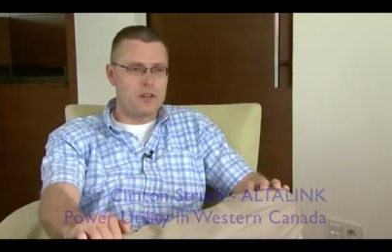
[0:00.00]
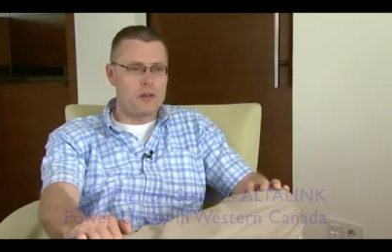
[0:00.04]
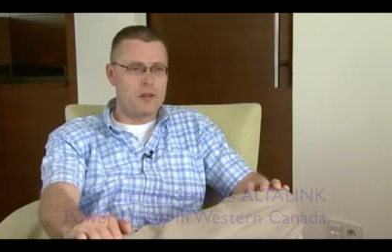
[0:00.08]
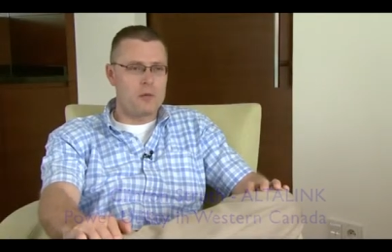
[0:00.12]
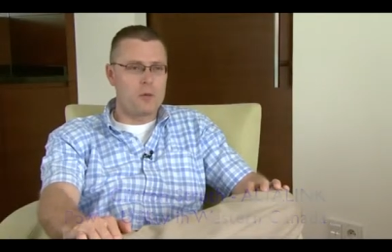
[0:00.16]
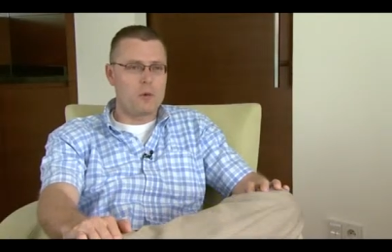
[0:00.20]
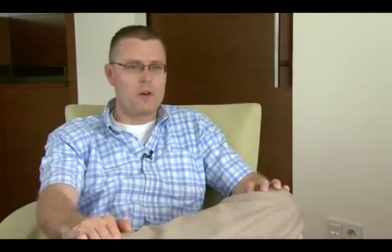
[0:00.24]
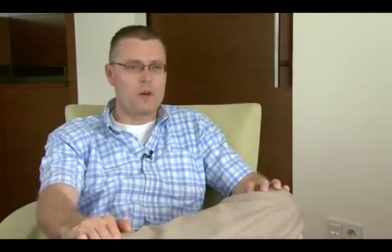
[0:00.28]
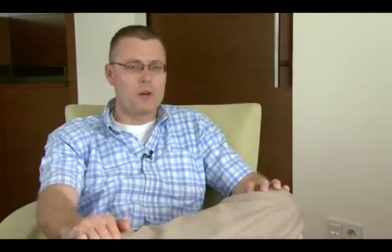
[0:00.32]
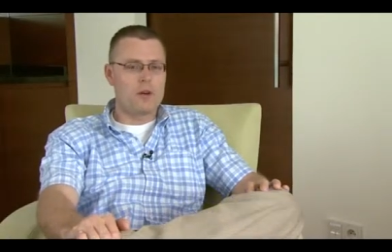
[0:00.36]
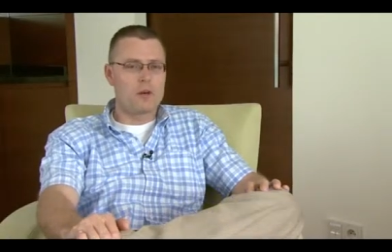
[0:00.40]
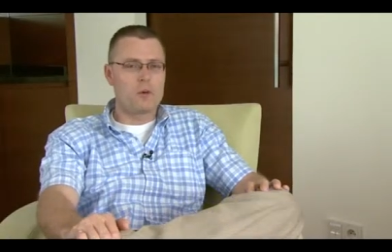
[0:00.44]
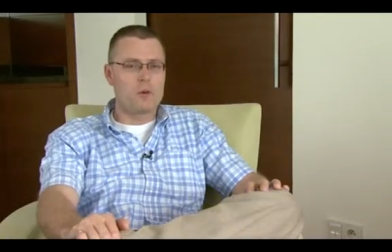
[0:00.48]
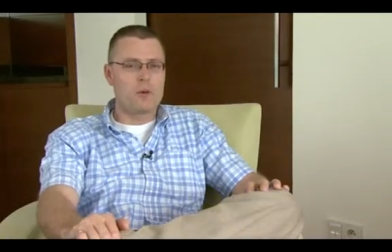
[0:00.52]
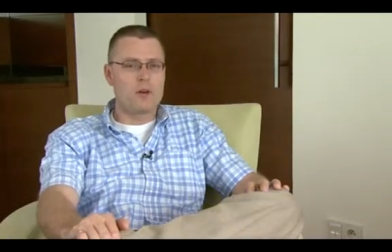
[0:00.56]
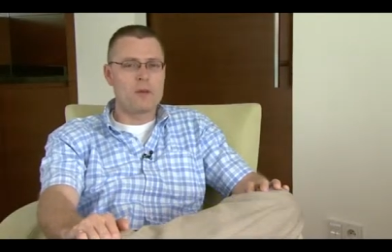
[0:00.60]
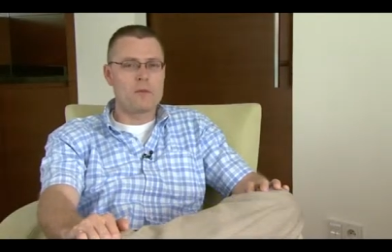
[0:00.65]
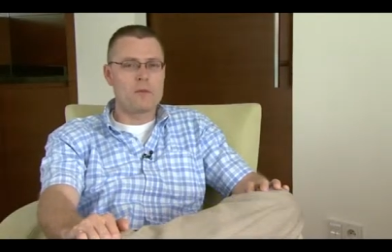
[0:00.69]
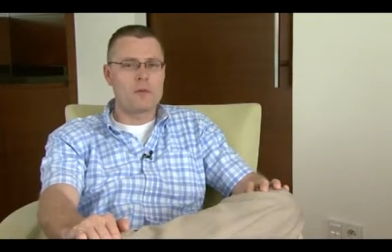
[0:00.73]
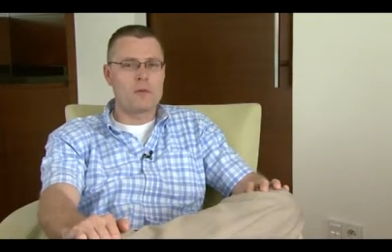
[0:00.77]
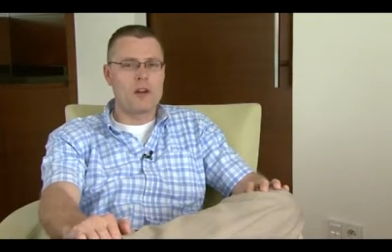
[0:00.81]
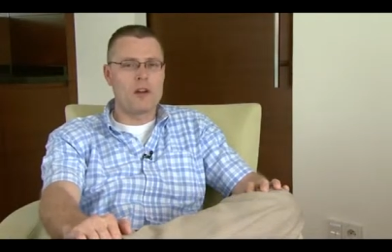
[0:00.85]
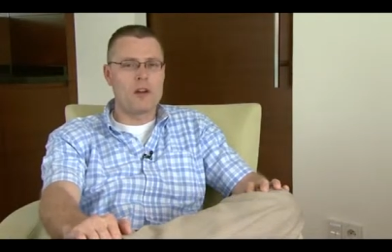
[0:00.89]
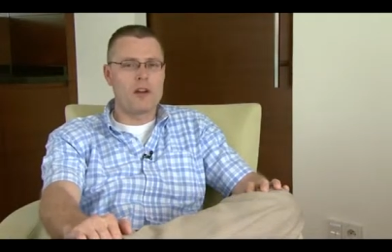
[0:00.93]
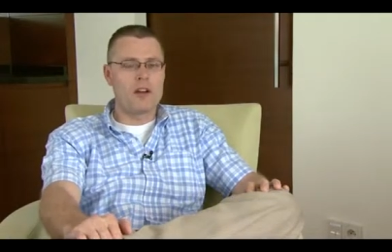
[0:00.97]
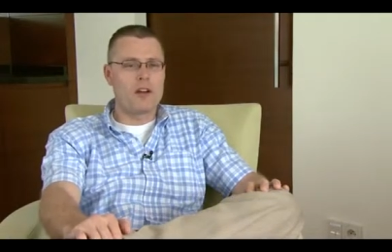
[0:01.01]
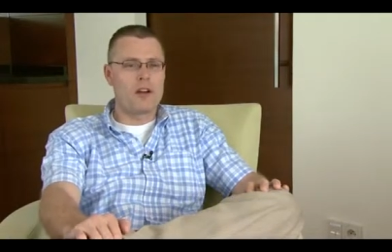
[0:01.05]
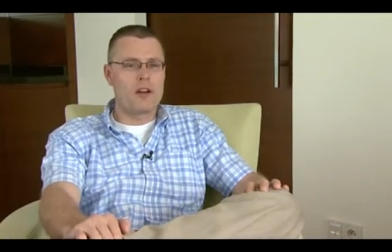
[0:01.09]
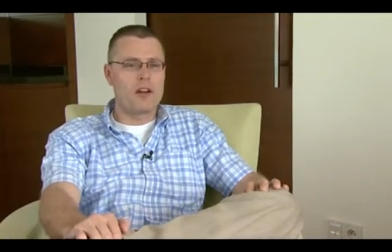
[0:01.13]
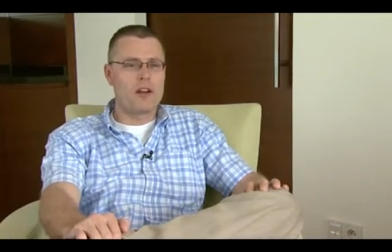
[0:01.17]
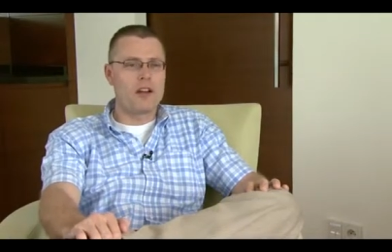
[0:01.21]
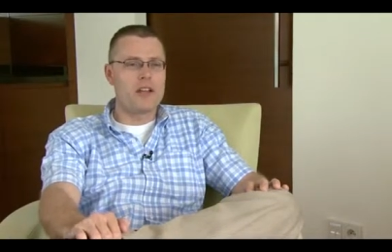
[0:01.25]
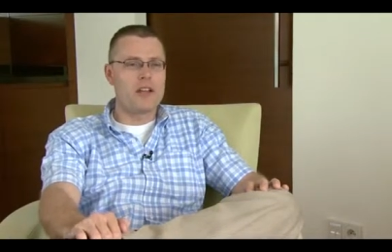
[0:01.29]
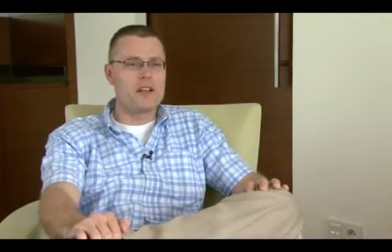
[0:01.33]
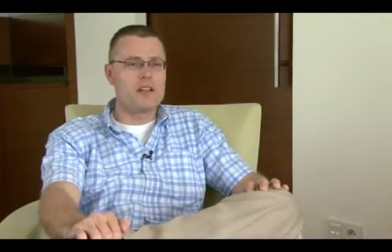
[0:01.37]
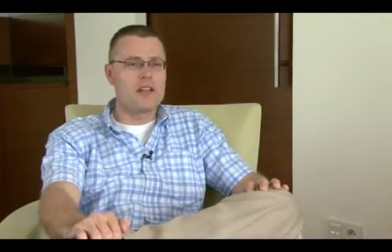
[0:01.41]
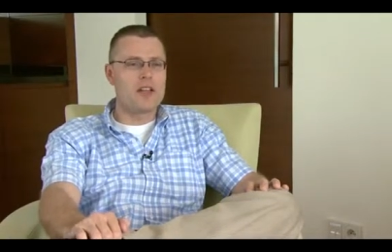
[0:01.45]
that we're upgrading
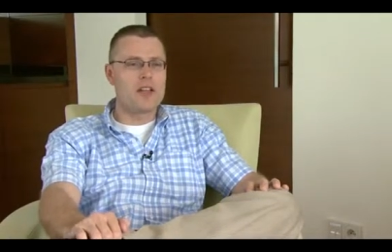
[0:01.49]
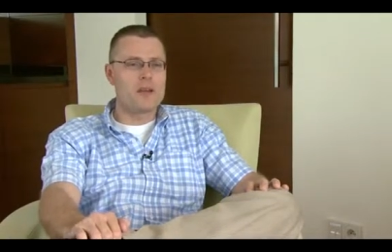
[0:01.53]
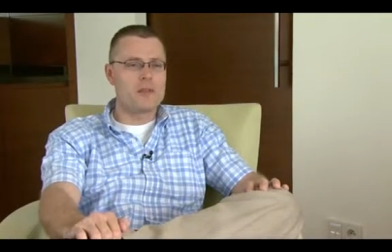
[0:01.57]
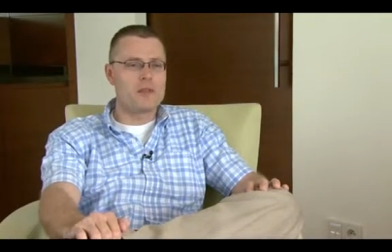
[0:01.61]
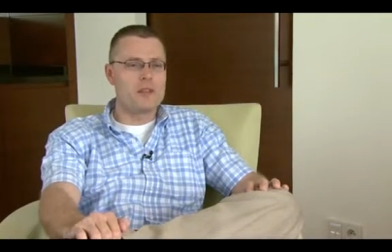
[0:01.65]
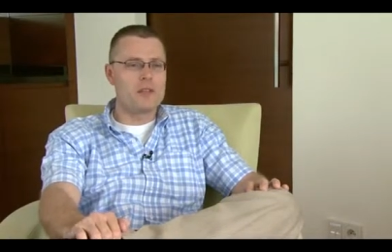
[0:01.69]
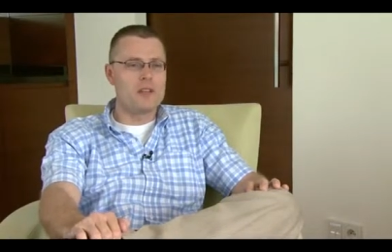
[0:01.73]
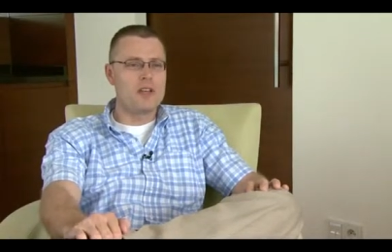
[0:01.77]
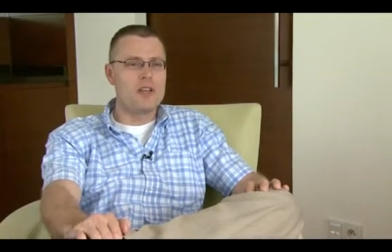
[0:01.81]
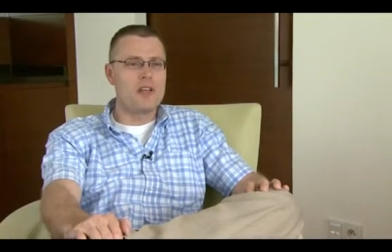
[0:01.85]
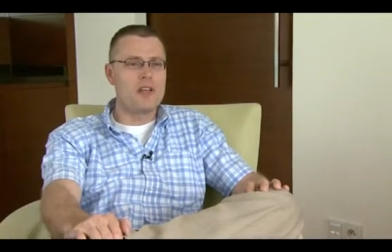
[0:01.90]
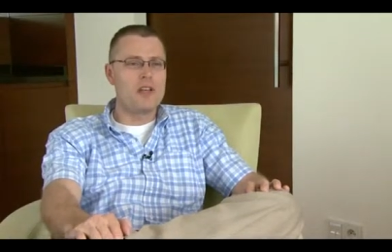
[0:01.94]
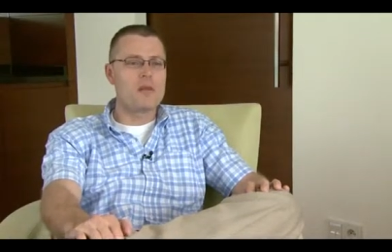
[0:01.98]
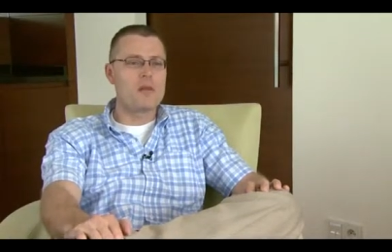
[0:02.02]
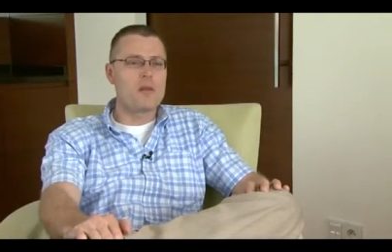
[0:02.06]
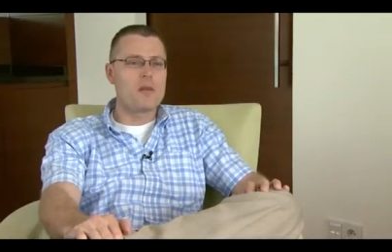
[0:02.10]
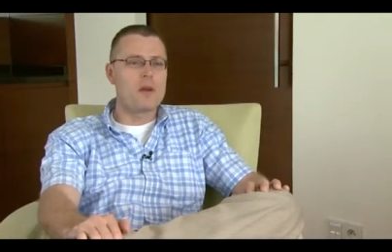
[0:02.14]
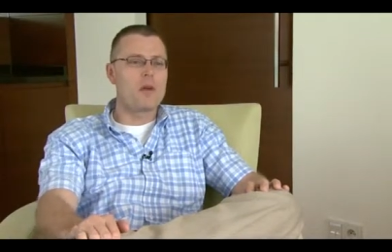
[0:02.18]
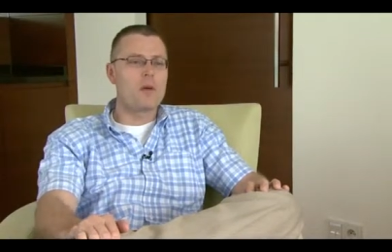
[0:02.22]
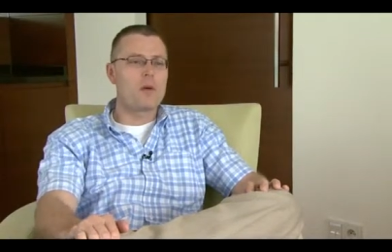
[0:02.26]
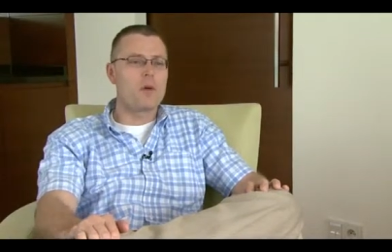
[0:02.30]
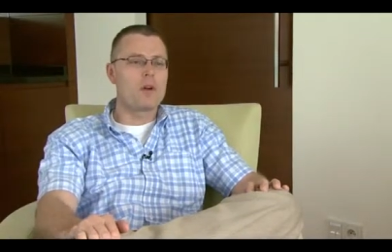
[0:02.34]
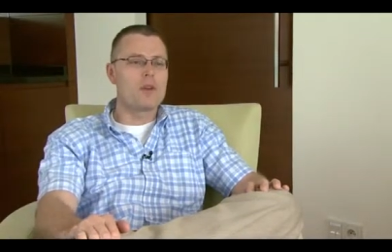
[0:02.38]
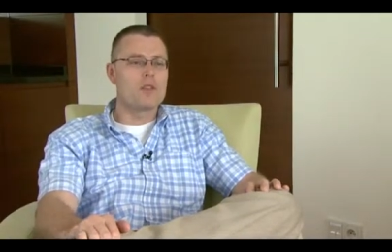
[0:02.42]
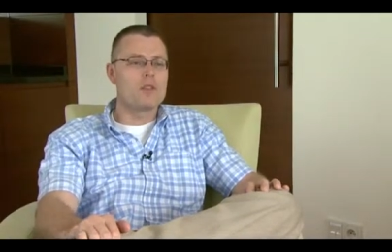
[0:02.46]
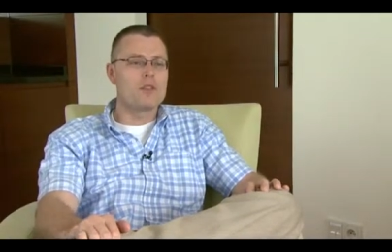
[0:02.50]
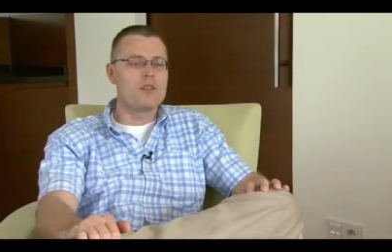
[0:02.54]
our ATM and TDM network